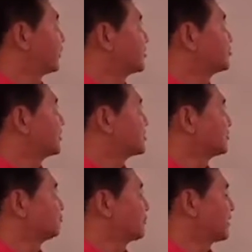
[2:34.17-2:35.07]

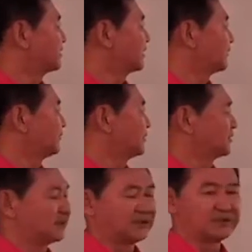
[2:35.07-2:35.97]
rationalism
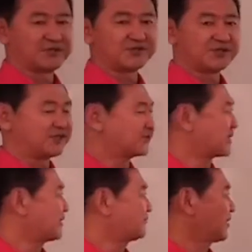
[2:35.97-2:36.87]
paradigm just
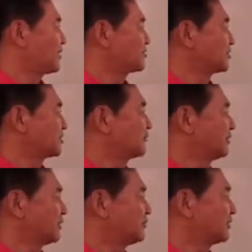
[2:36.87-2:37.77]
itself has
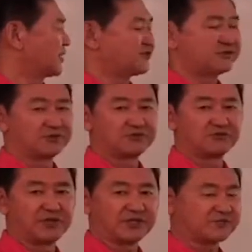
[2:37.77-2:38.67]
some limitation
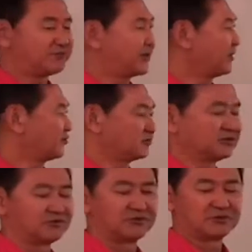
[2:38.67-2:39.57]
to explain or
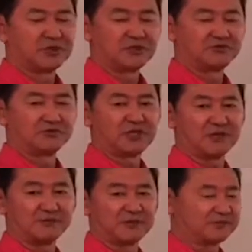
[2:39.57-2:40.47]
to
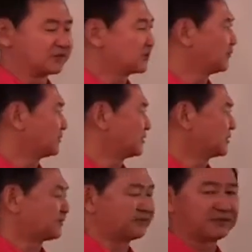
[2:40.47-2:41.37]
cover up some
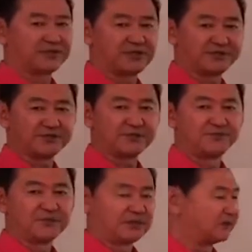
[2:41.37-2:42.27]
several
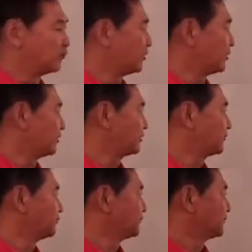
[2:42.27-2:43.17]
things in the world.
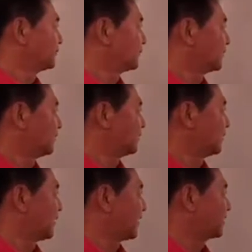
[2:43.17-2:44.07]

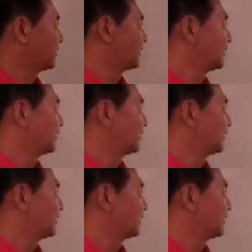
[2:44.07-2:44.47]
It